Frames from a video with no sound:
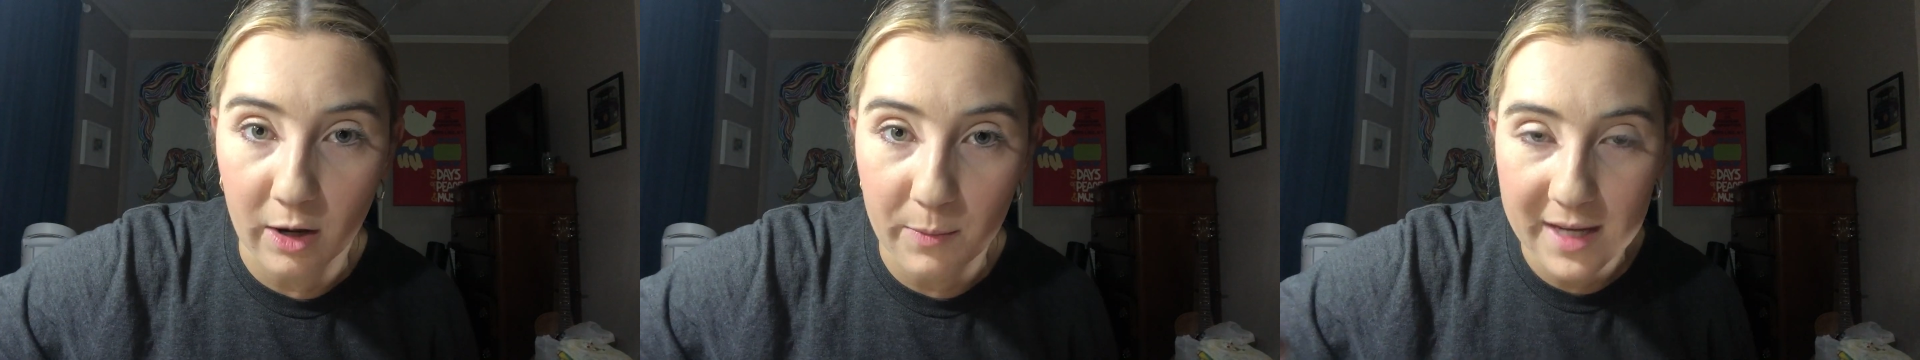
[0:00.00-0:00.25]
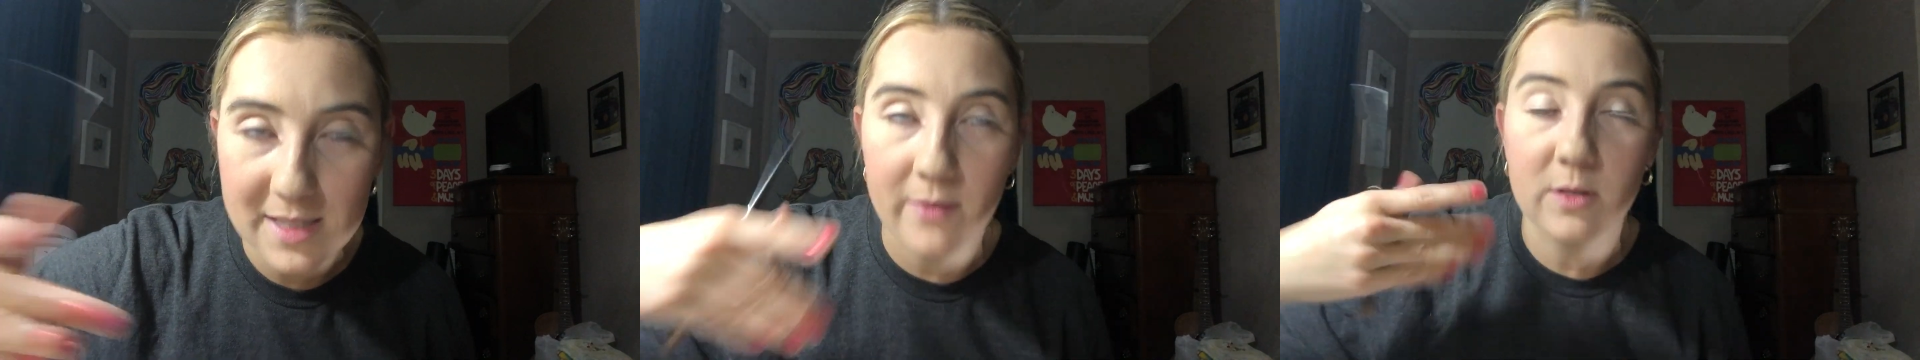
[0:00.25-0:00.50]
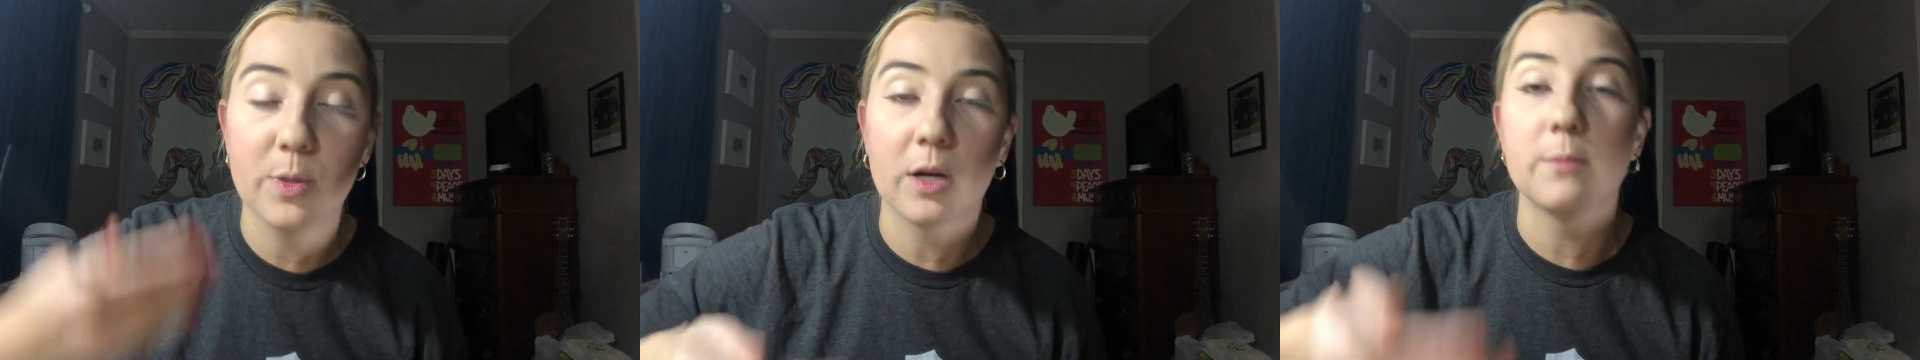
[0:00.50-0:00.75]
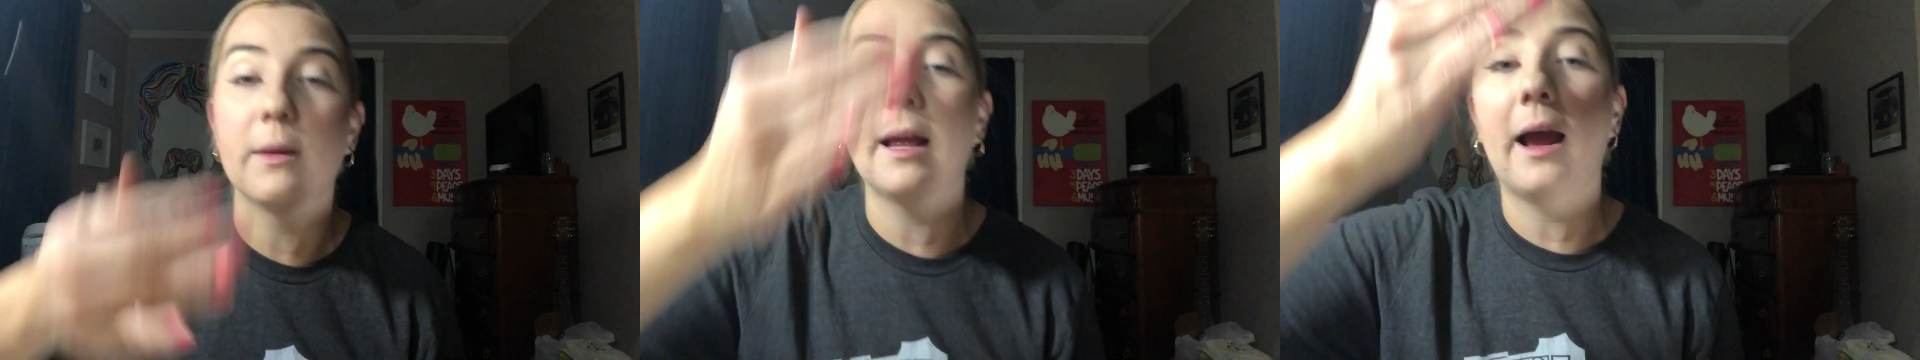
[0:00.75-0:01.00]
because I have to put
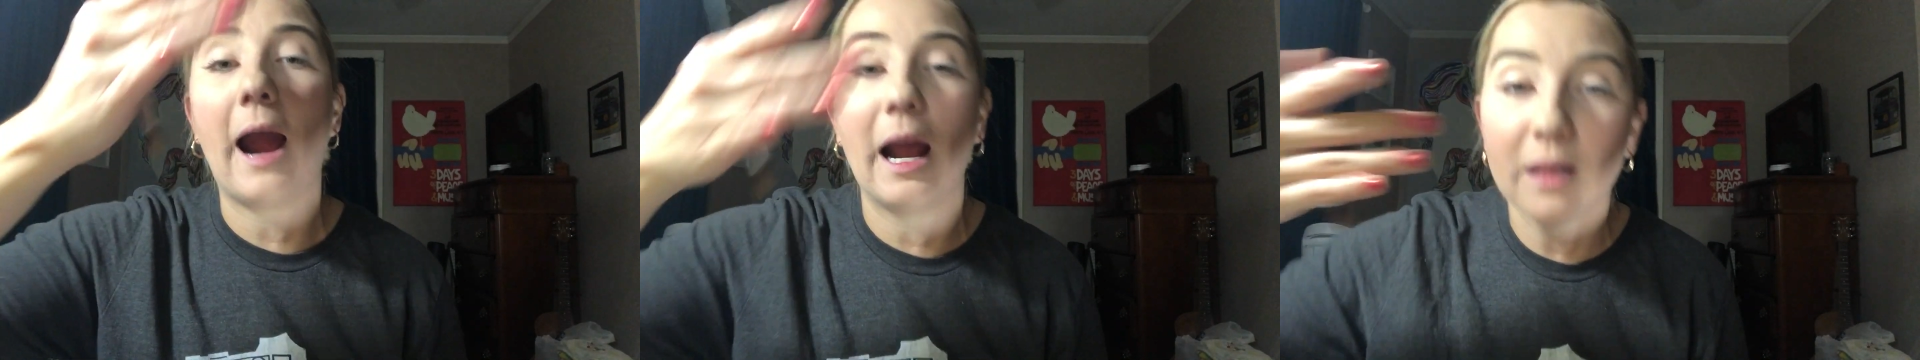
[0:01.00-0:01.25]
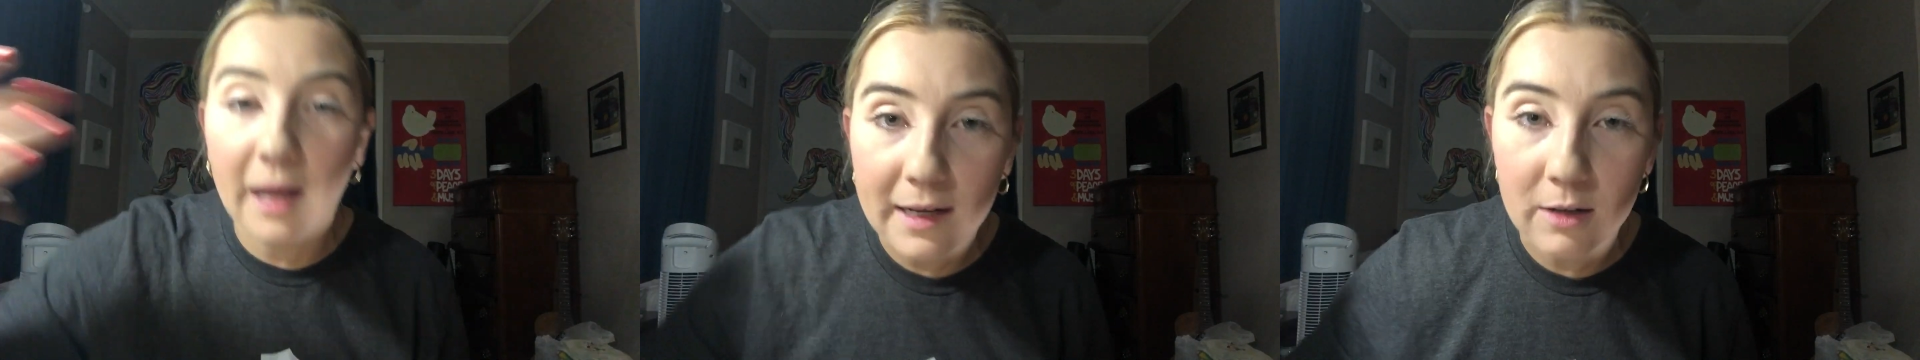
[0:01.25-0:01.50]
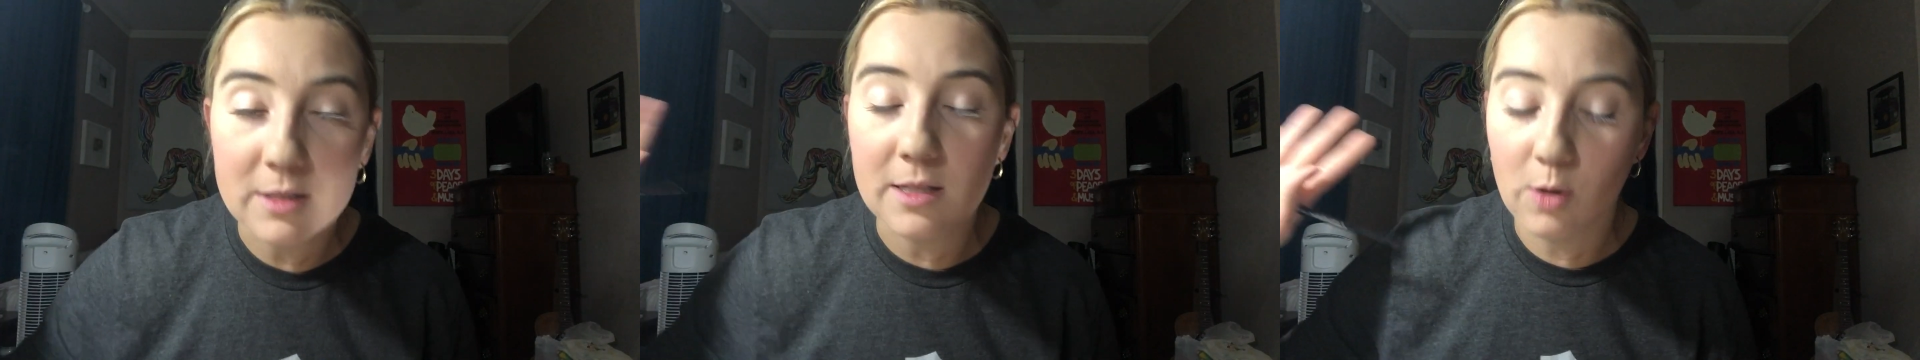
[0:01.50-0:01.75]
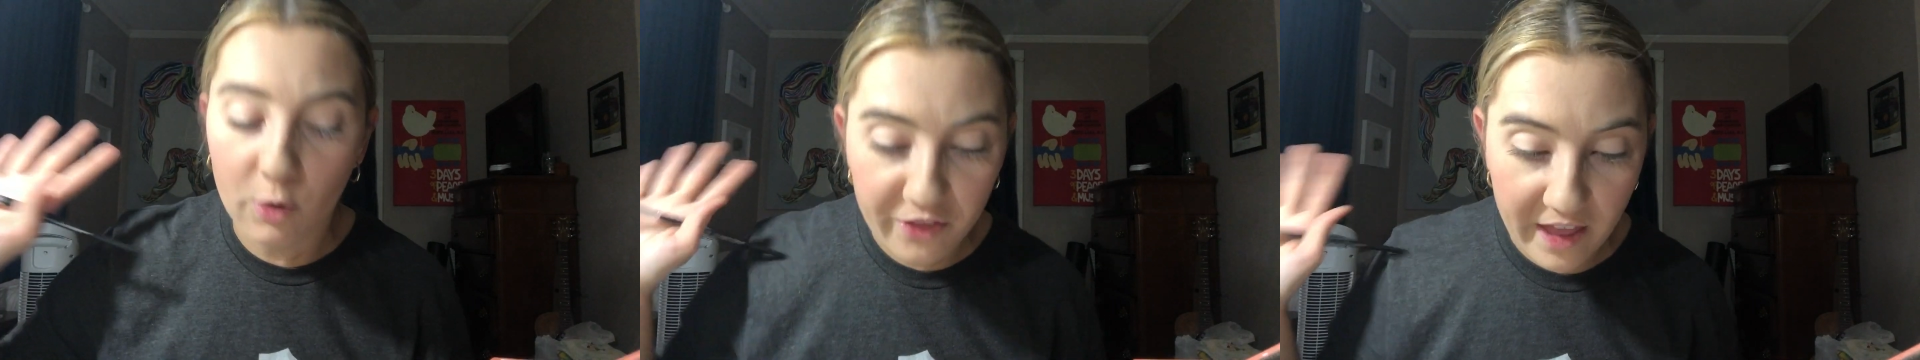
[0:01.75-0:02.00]
on my eyeliner, it's the
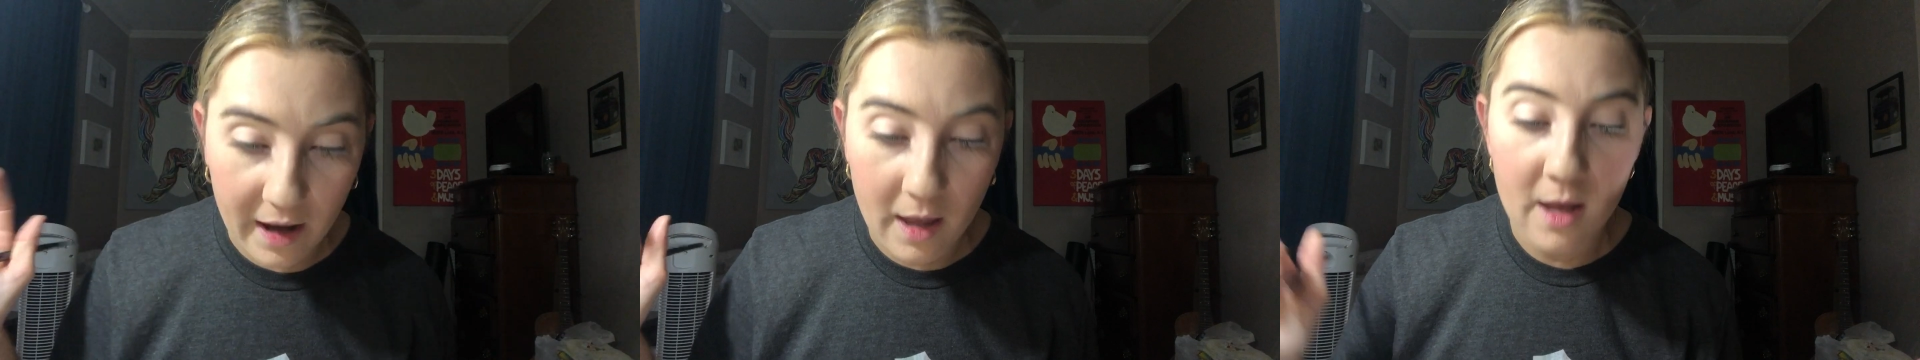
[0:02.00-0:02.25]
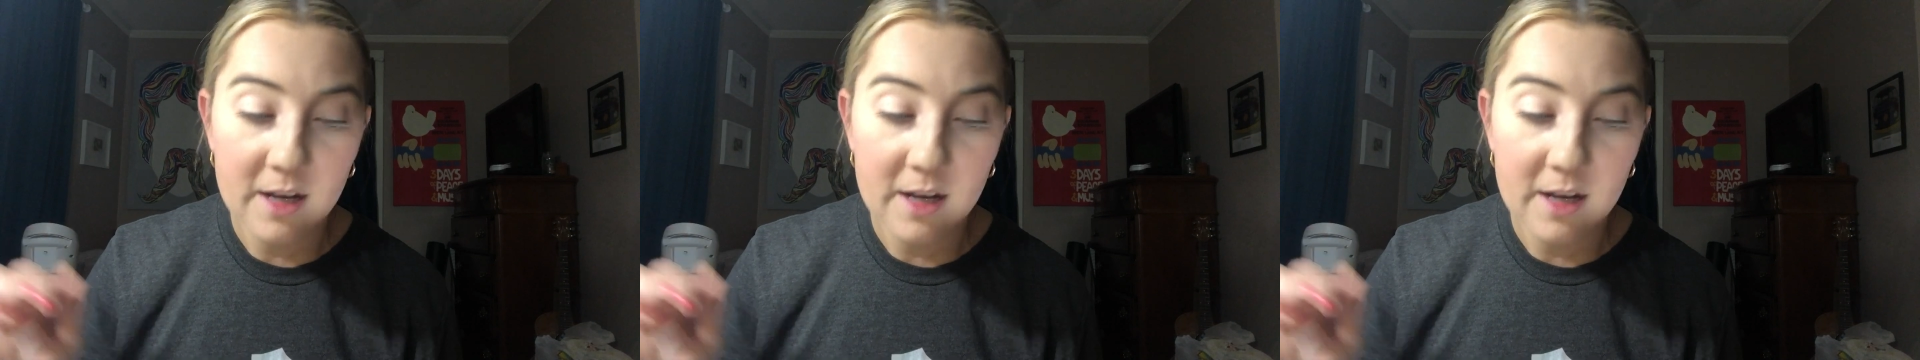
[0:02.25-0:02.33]
whole thing.